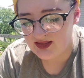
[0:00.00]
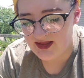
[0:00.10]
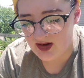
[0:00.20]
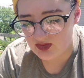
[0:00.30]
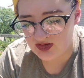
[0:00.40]

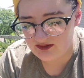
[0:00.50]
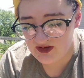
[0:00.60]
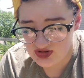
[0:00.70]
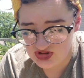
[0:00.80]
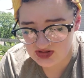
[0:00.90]
that will
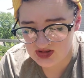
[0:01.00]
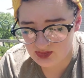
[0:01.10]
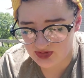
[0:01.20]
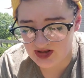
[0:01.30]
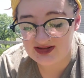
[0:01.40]
eventually
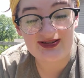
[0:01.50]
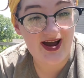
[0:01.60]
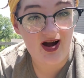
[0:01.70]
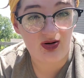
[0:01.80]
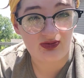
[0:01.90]
break
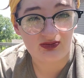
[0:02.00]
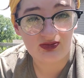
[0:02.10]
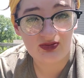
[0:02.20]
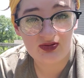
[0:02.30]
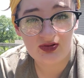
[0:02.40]
down
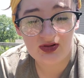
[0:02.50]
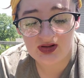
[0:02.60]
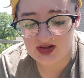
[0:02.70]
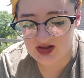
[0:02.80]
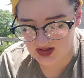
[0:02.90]

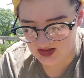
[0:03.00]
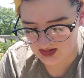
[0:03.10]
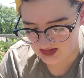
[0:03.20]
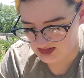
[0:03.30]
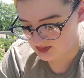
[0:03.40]
and